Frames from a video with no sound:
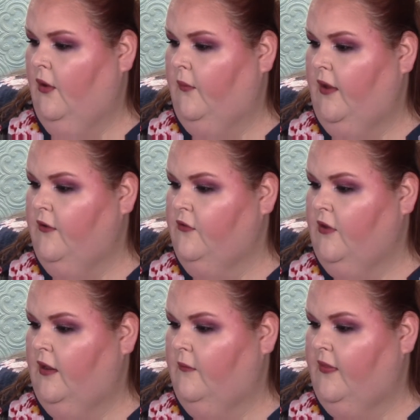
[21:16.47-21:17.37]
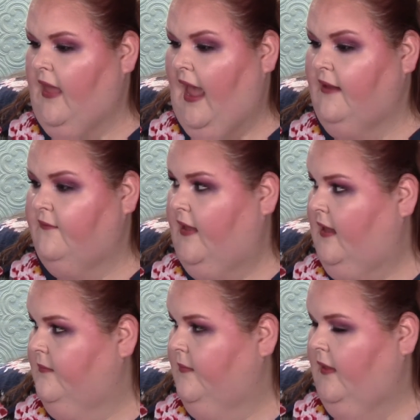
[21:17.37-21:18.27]
We are starting with
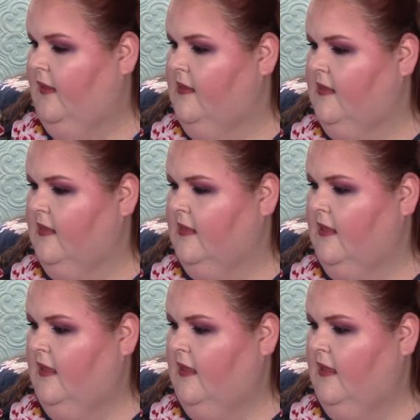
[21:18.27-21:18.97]
Advent because